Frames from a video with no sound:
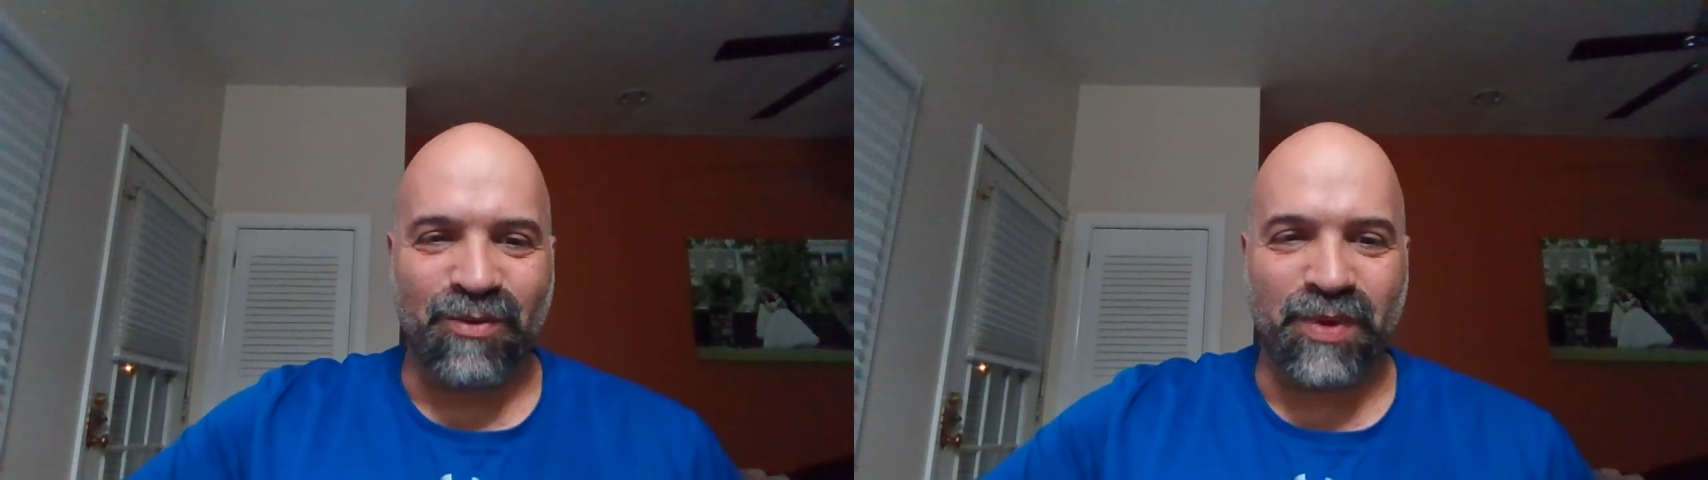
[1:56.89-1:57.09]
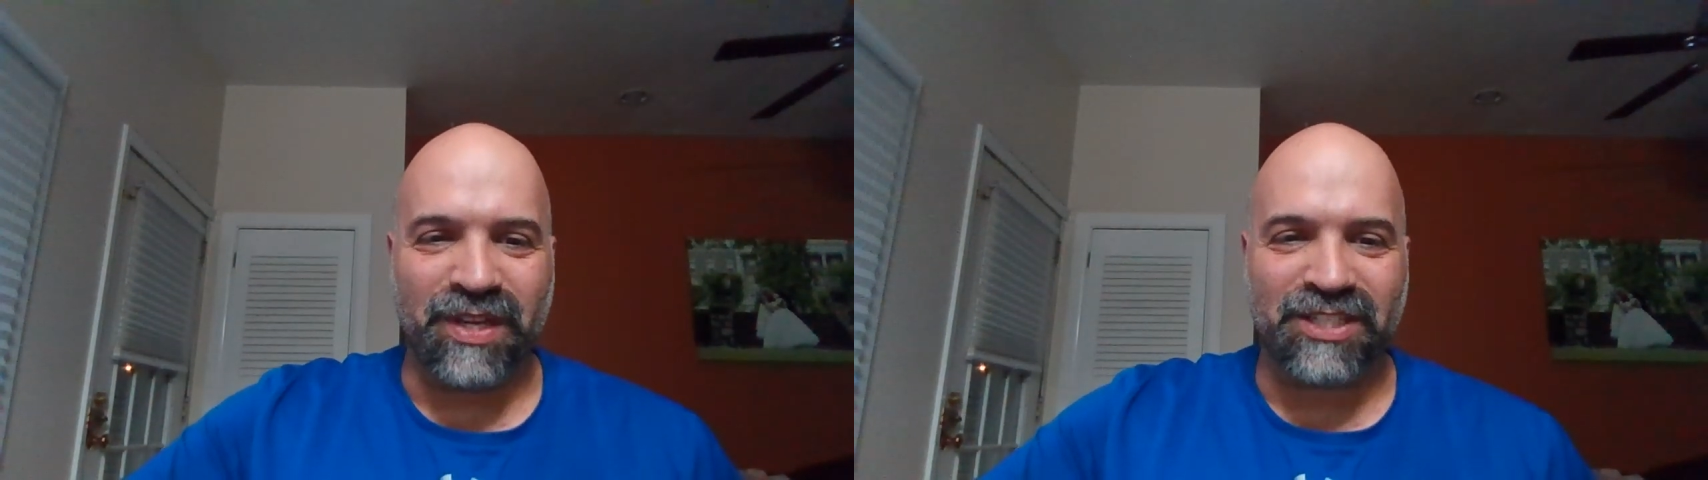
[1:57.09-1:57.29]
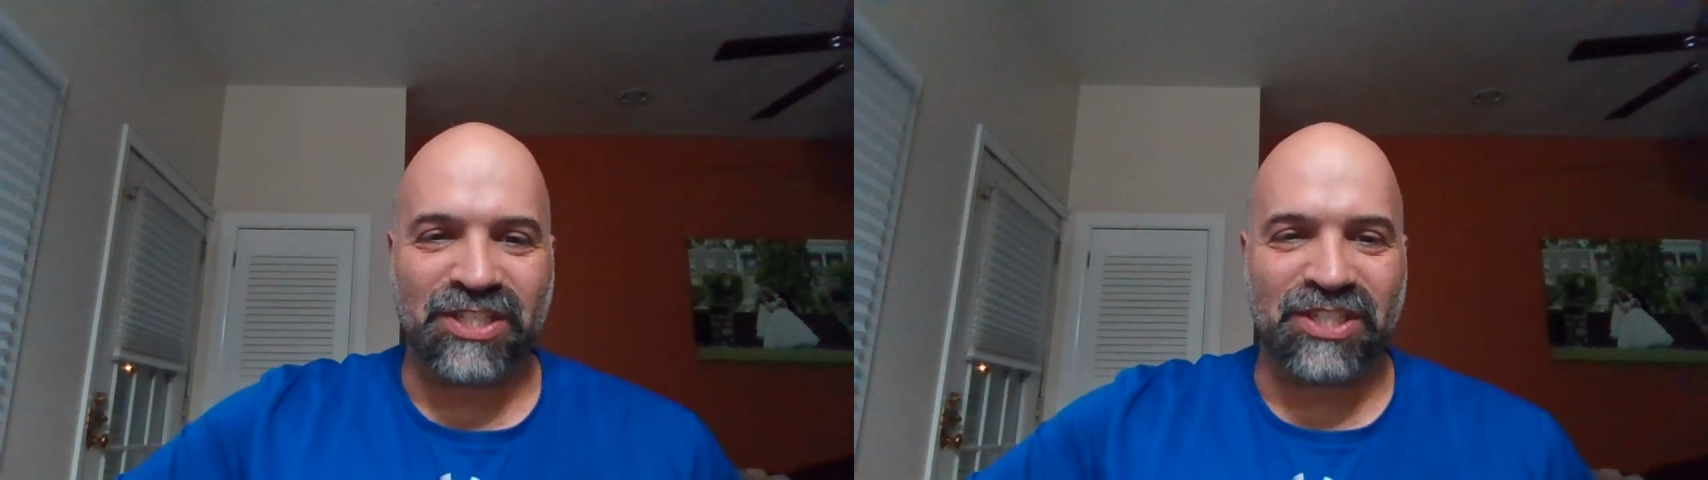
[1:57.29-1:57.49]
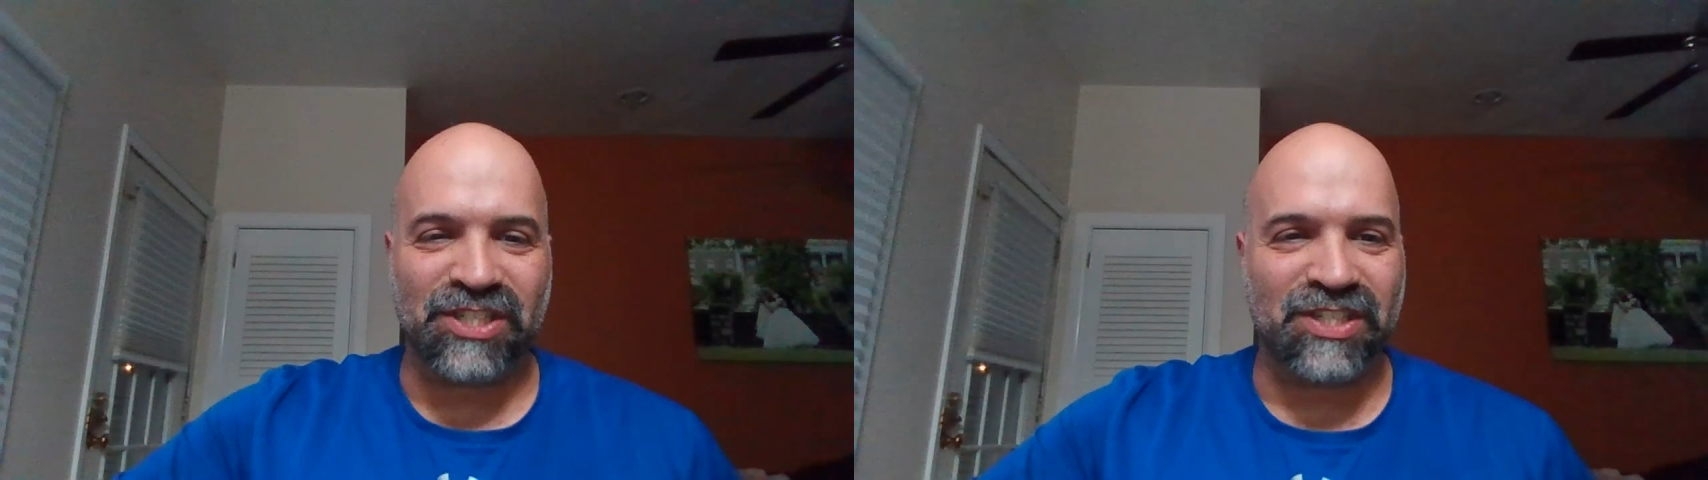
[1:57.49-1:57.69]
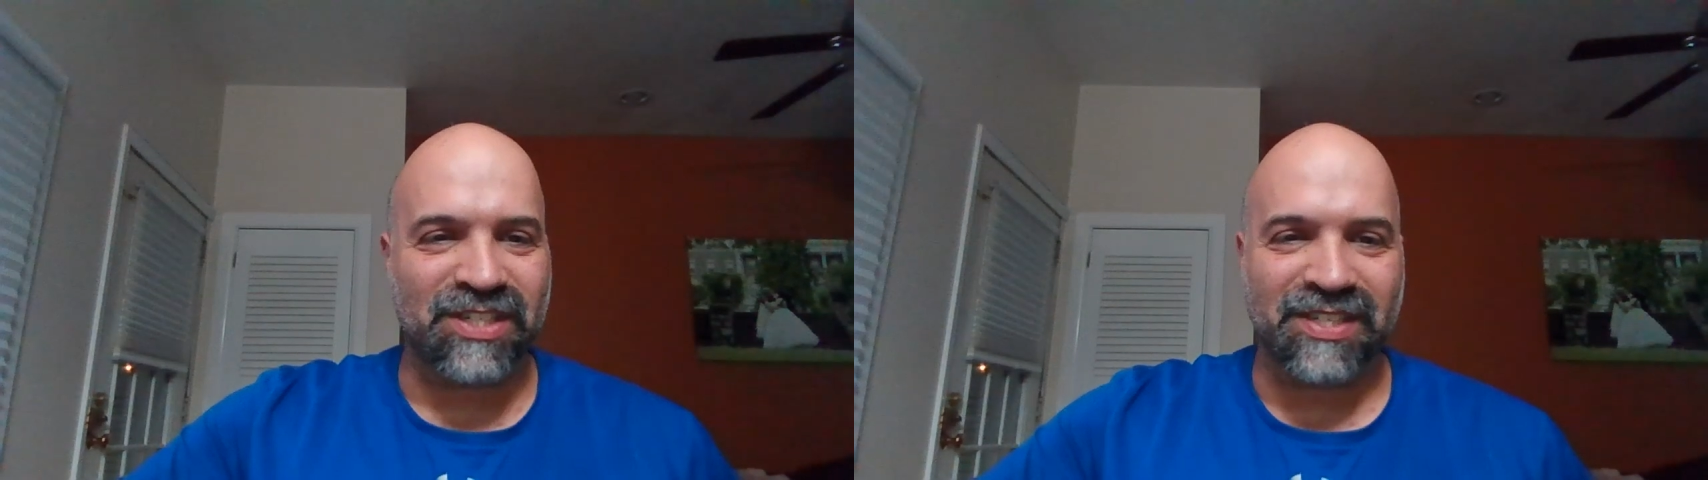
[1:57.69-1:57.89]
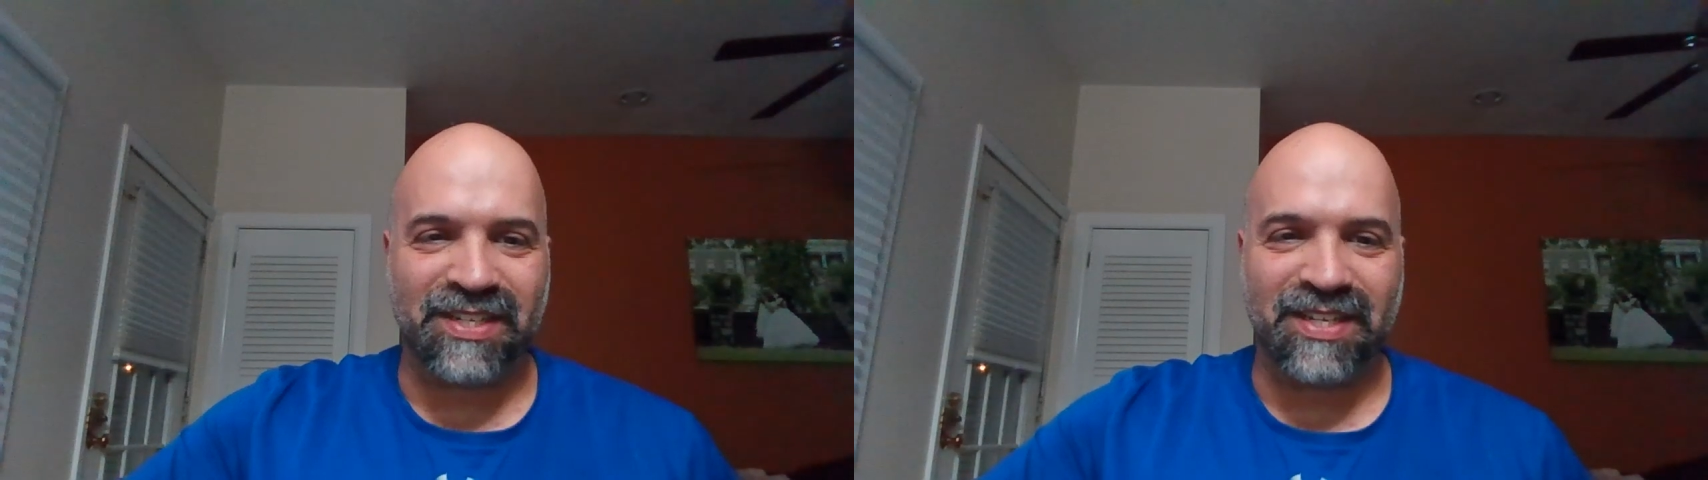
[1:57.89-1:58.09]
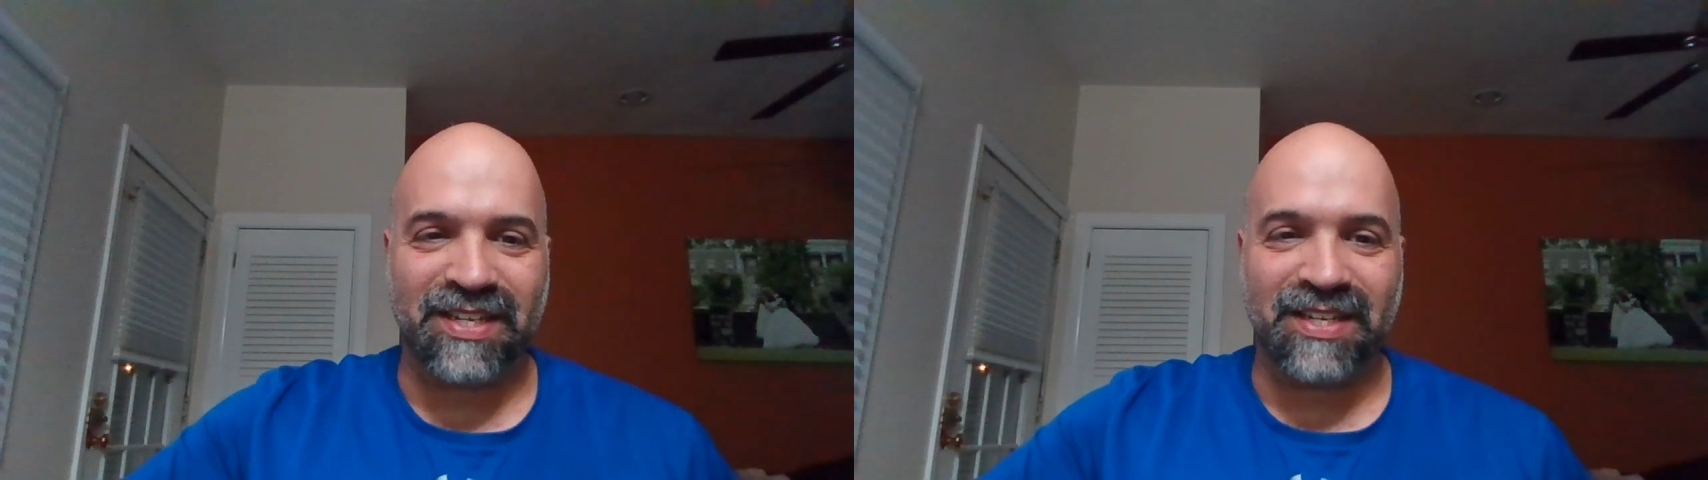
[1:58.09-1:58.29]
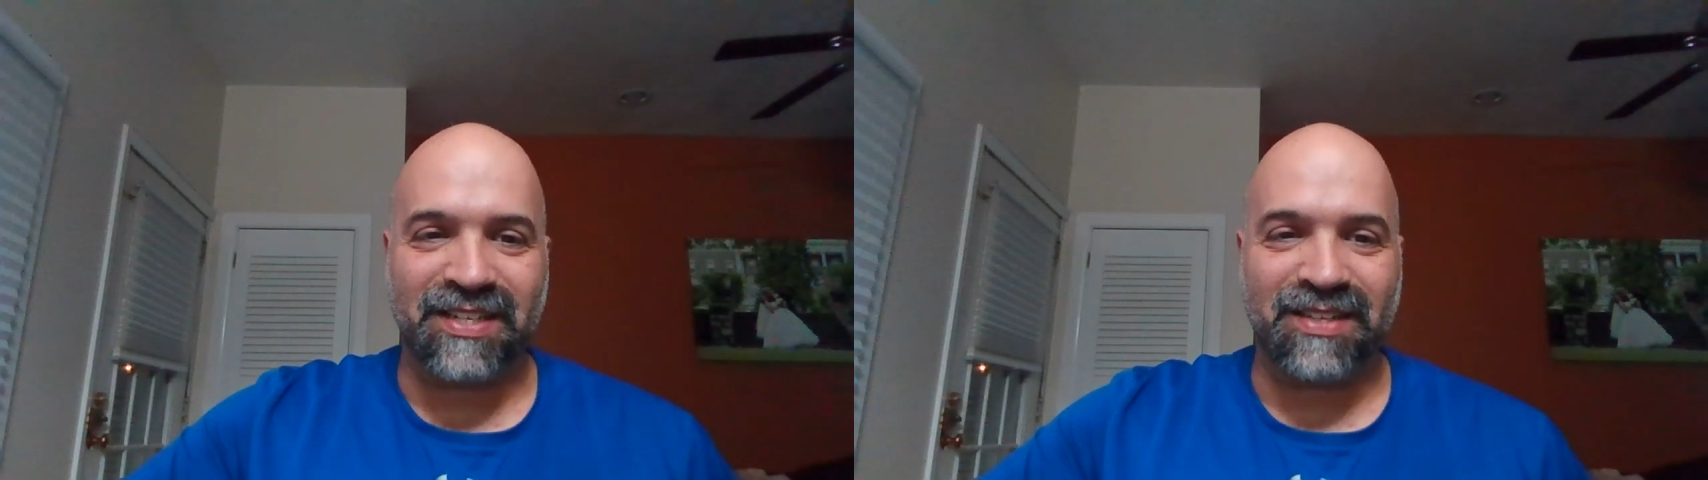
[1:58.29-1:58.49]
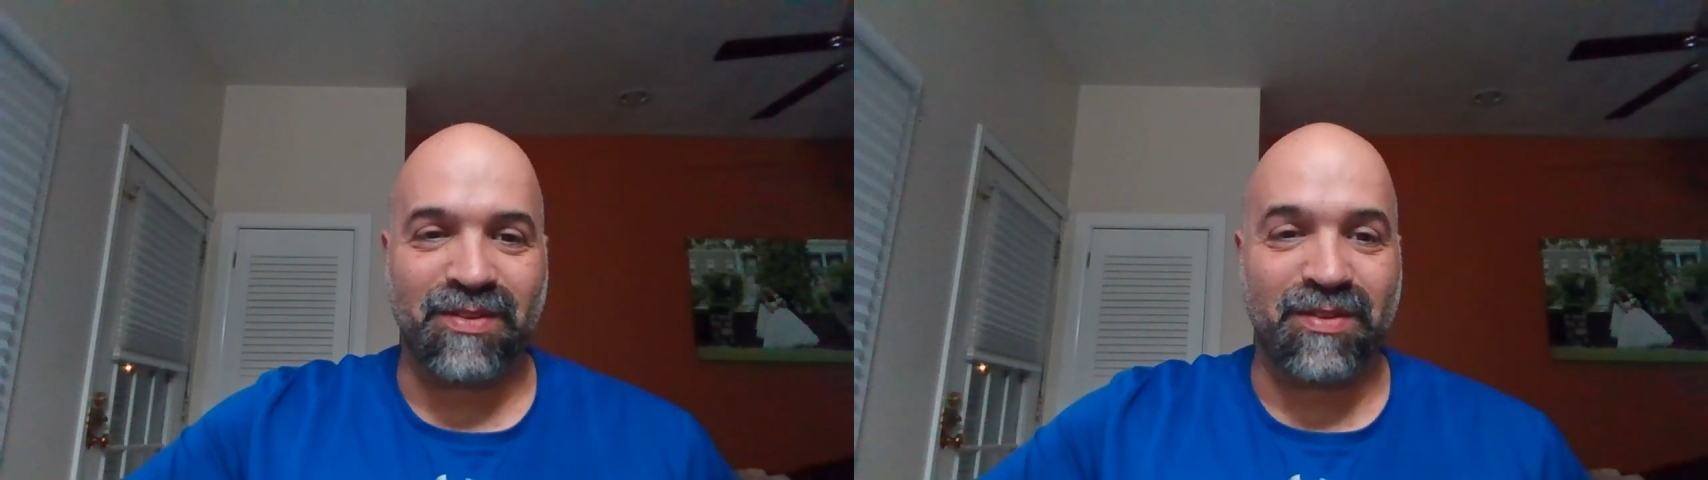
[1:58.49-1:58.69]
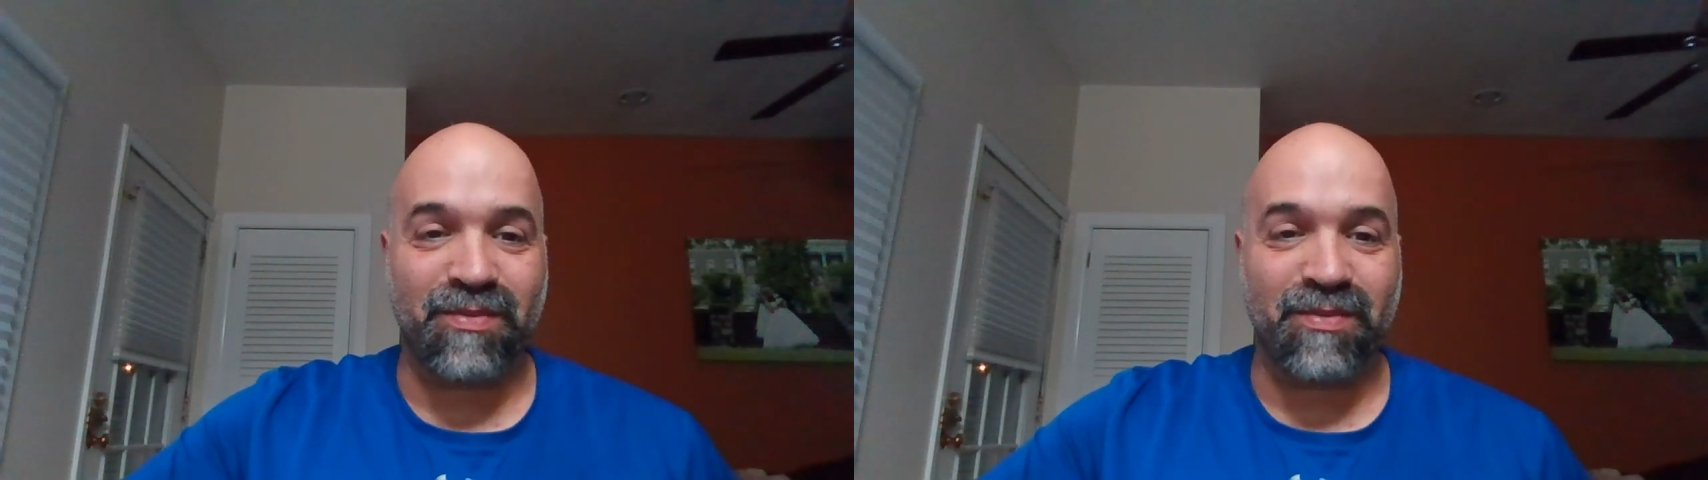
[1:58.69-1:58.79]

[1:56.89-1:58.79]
which it